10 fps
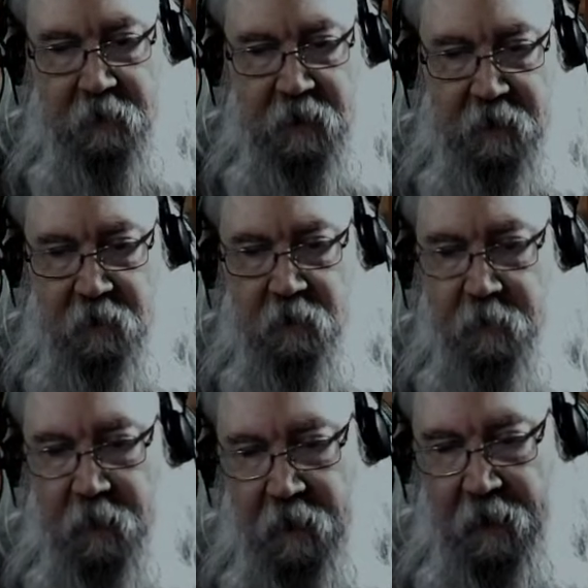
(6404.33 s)
I got
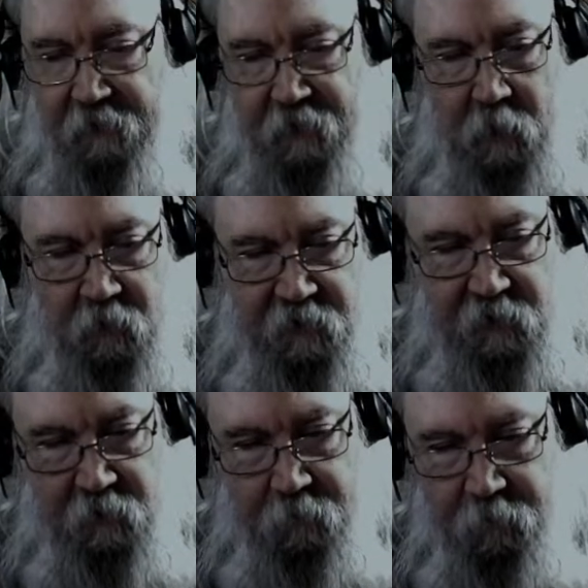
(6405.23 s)
technically about a half an hour
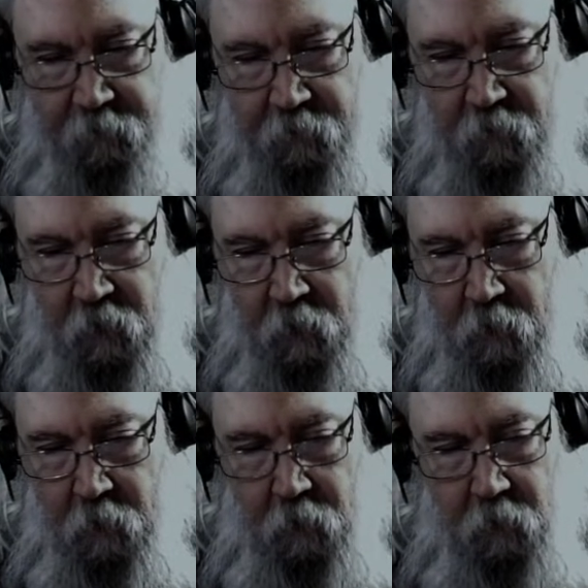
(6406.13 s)
still.
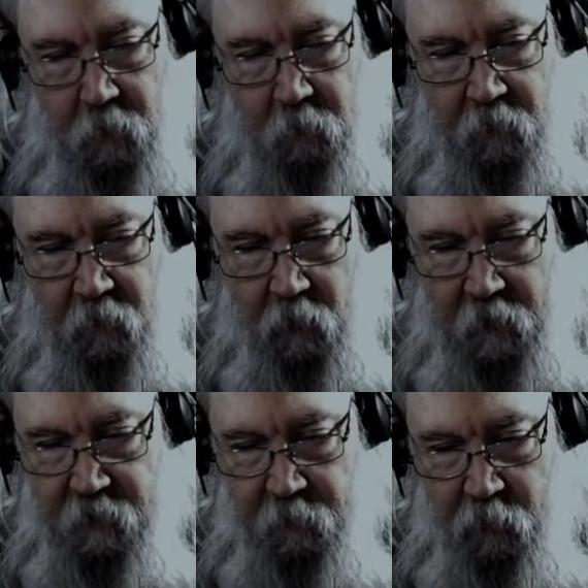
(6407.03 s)
Or
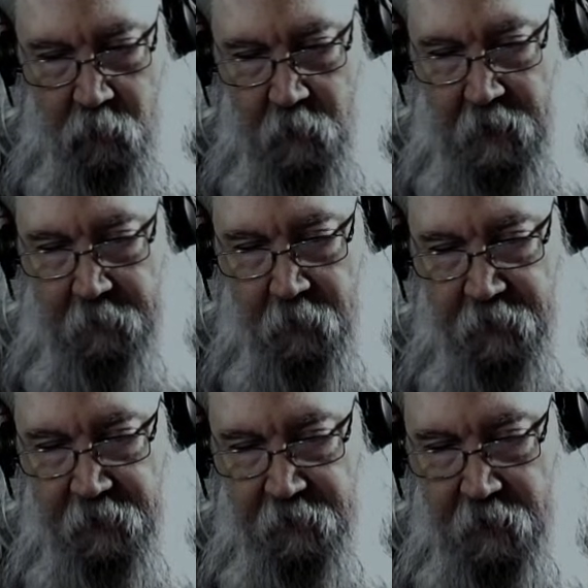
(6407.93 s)
I should
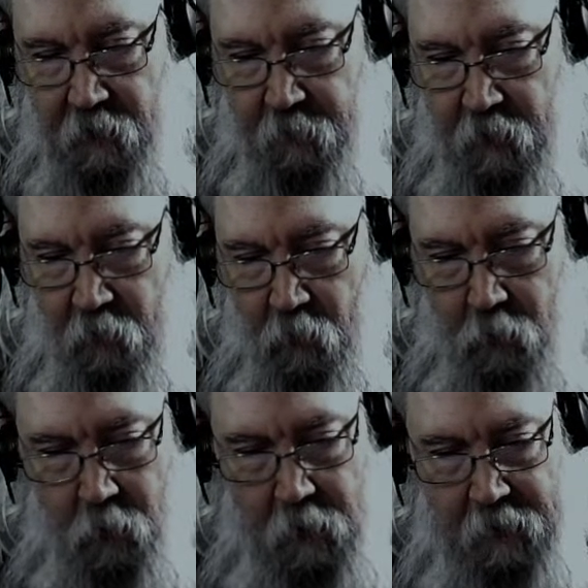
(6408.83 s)
probably thinking about
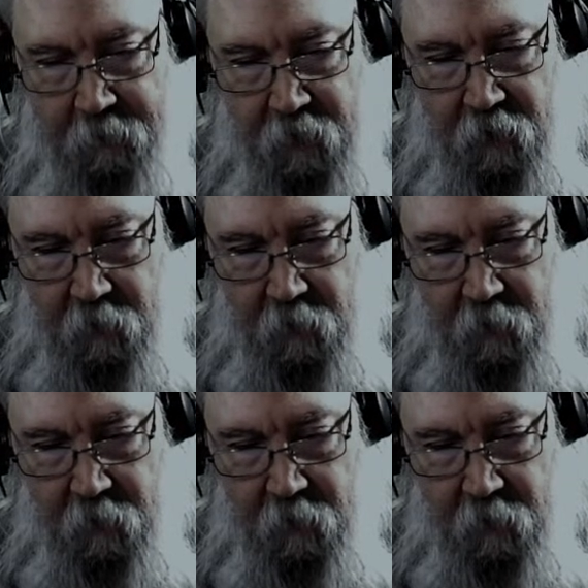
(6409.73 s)
wrapping